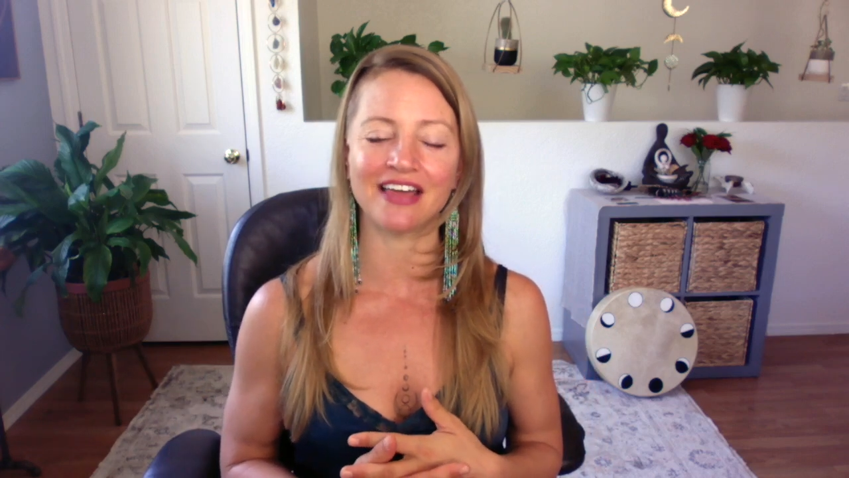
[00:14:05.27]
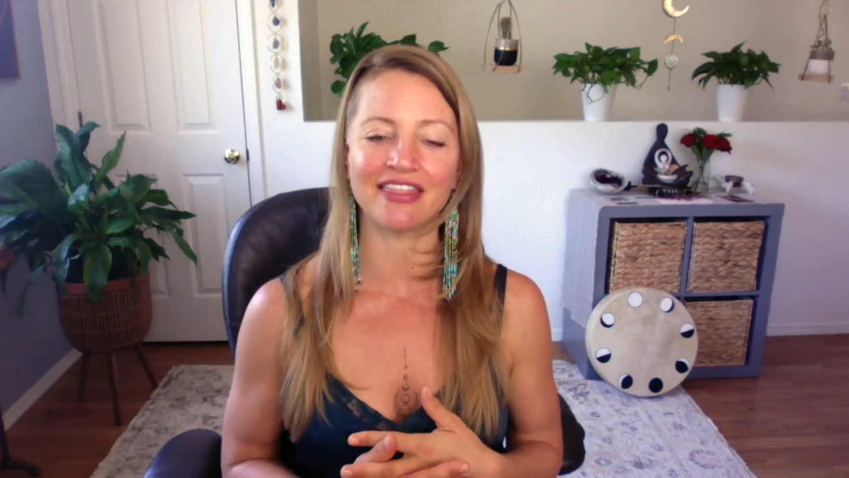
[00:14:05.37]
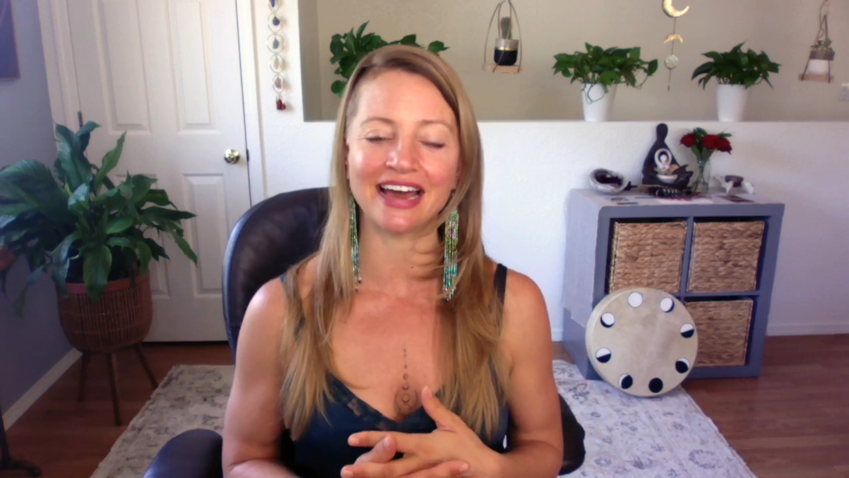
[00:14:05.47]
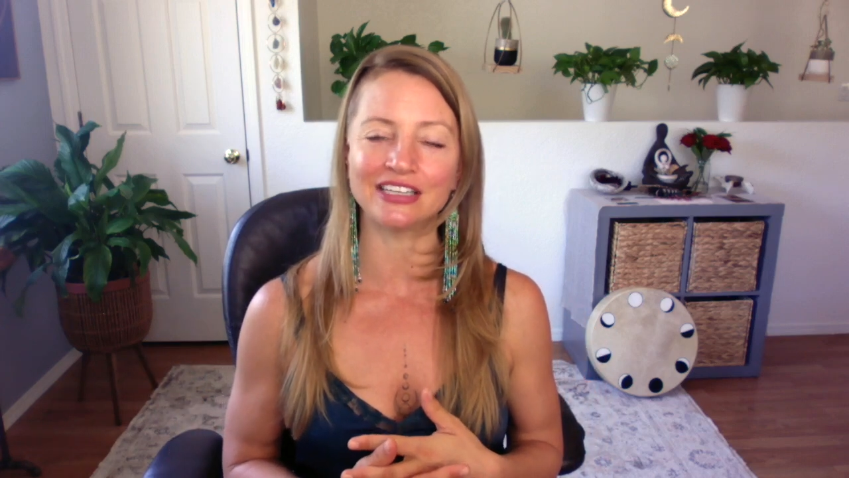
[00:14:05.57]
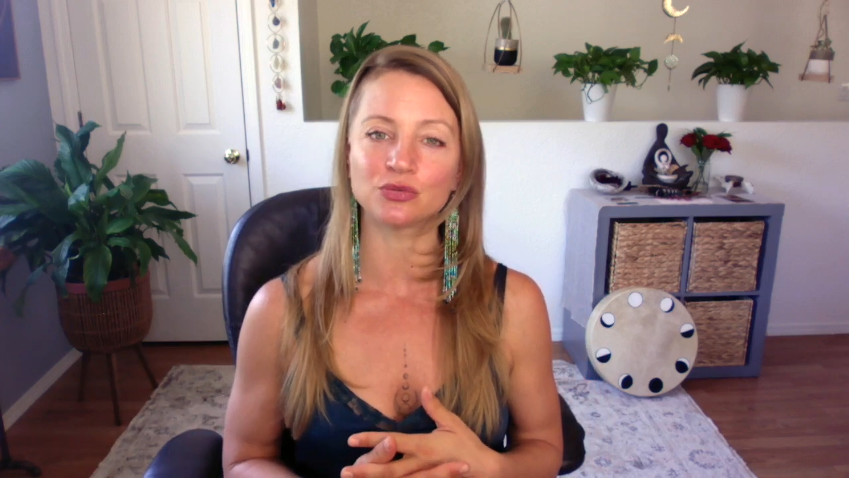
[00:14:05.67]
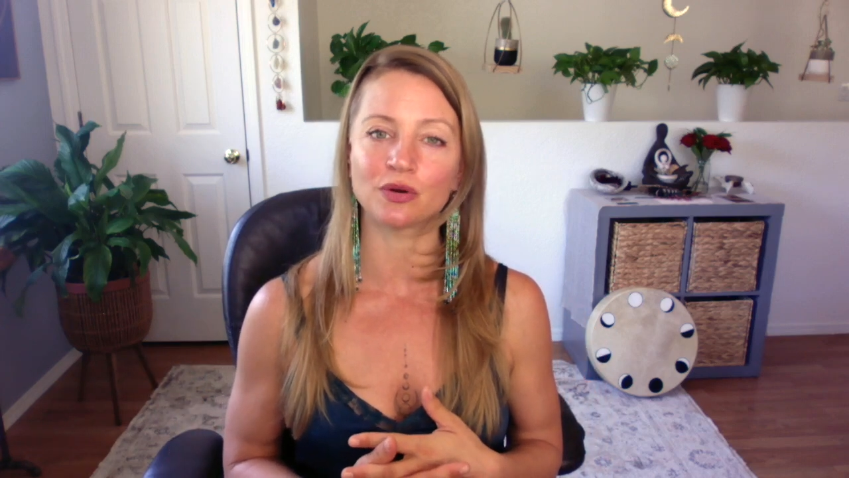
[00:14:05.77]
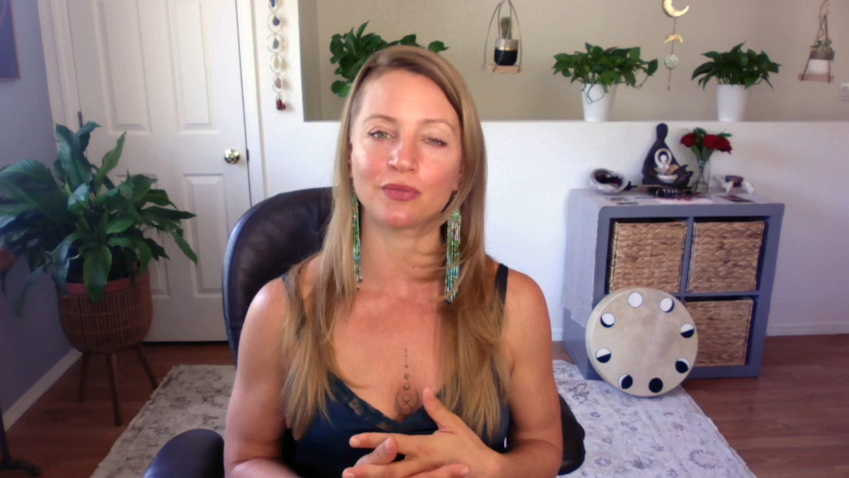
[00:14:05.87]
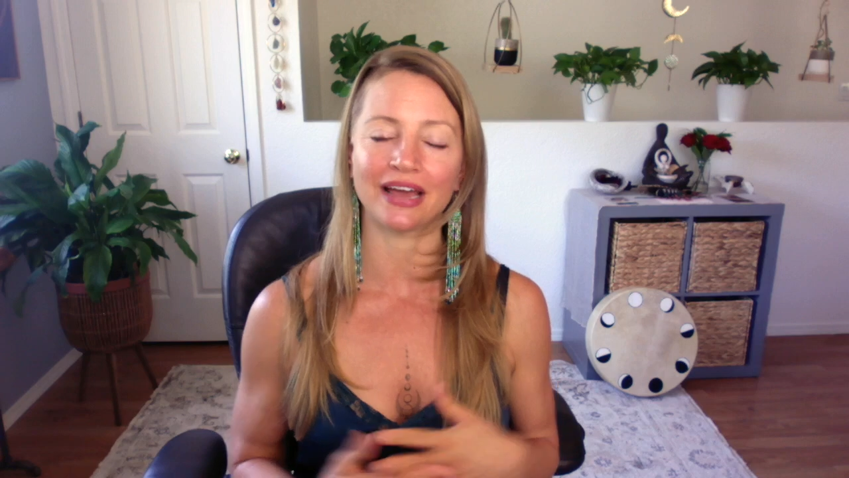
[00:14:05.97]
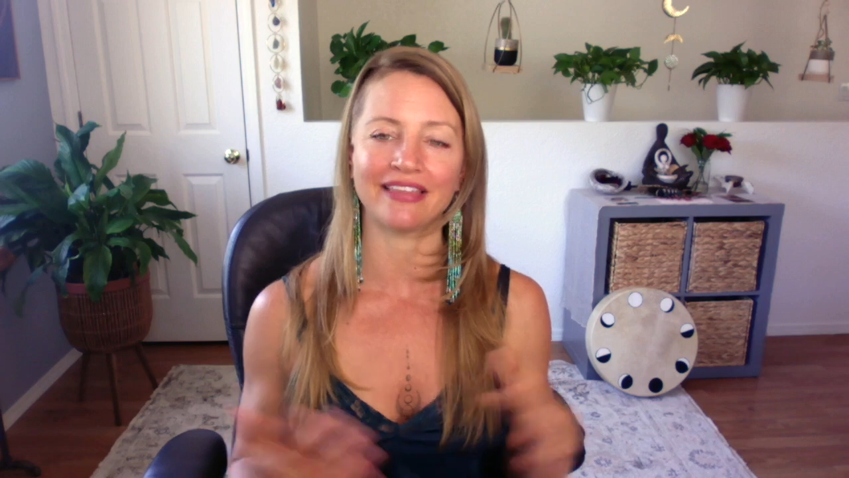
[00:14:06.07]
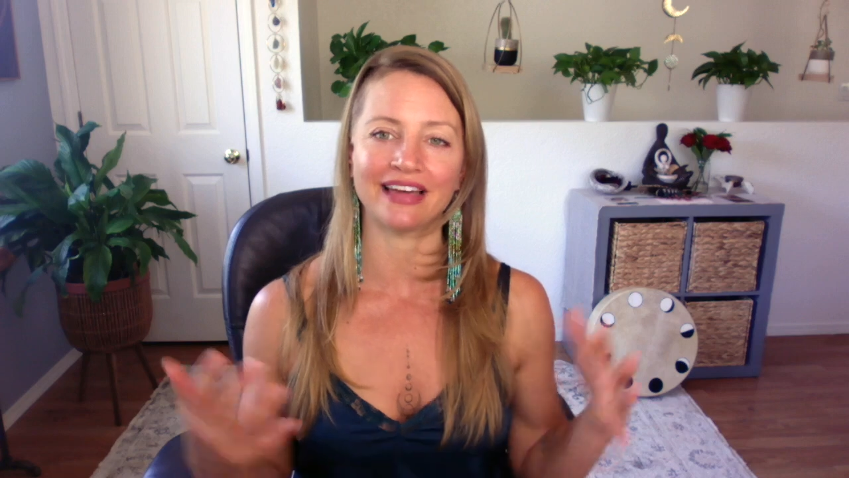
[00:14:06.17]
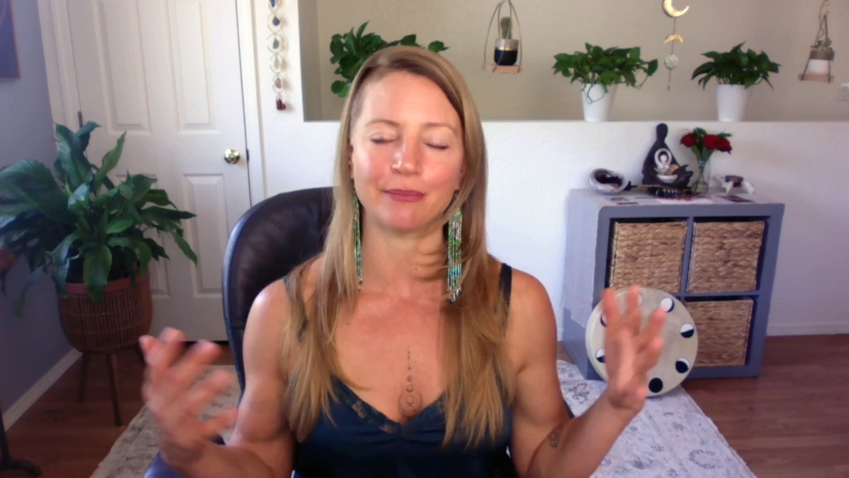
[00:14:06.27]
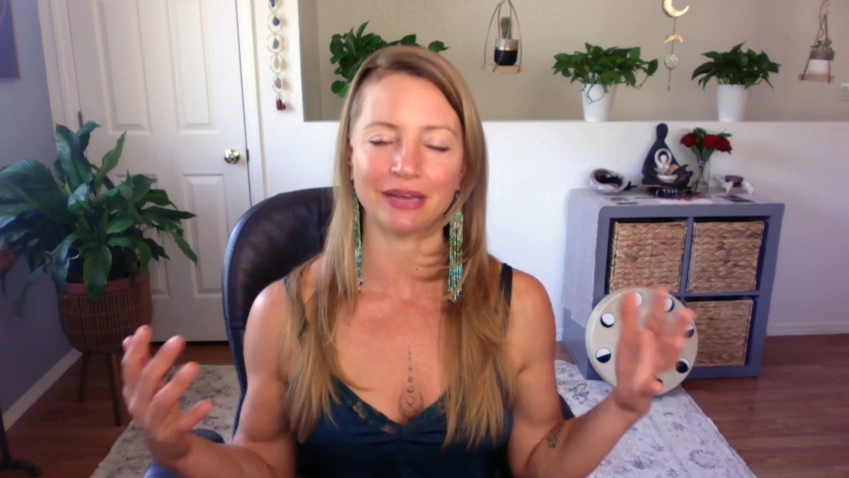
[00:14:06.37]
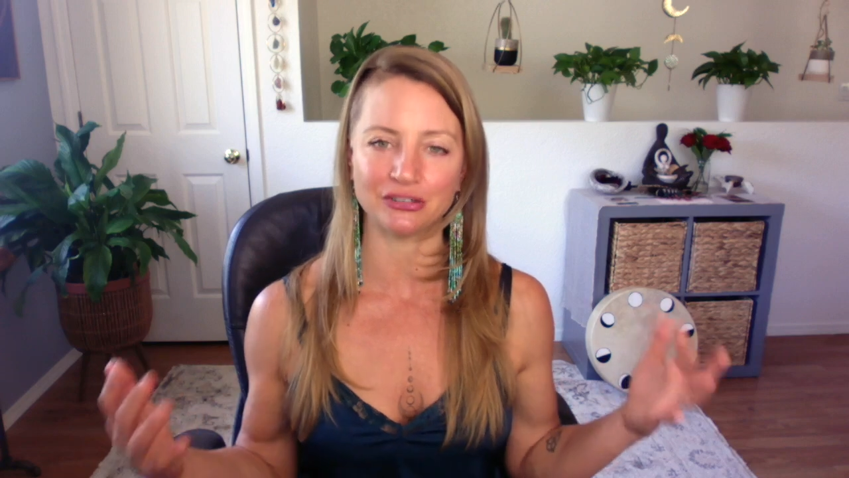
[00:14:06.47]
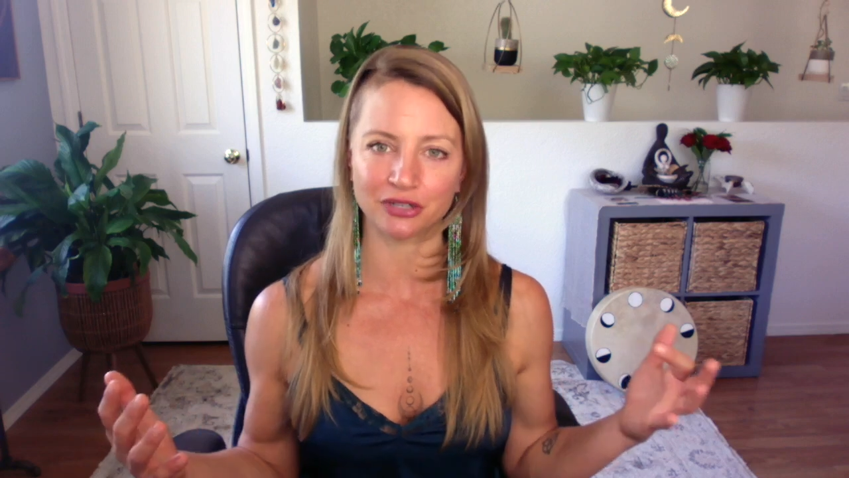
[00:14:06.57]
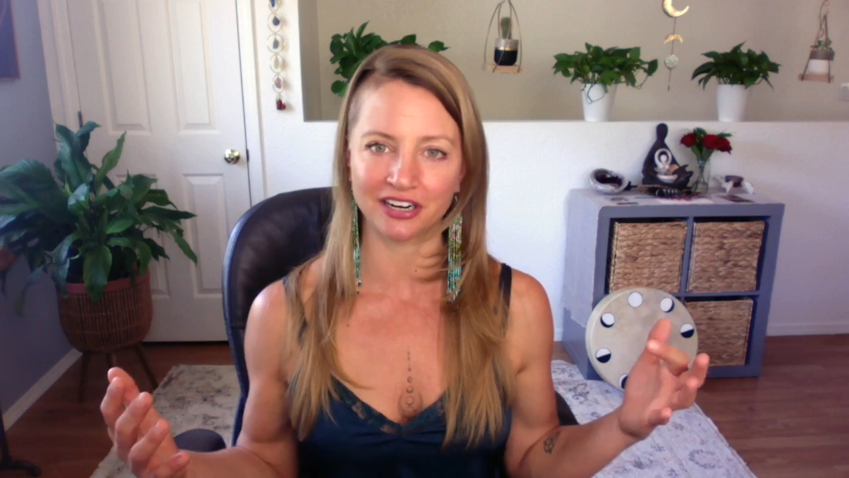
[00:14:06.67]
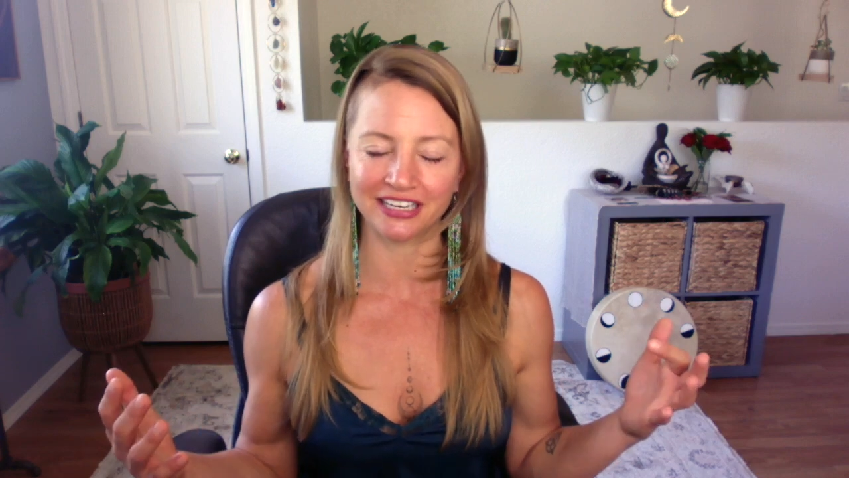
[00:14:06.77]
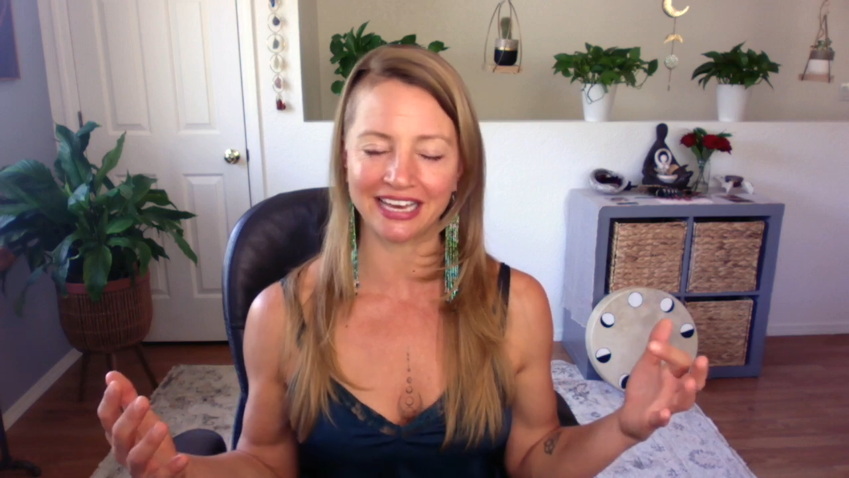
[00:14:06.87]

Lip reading: that is one way that patriarchy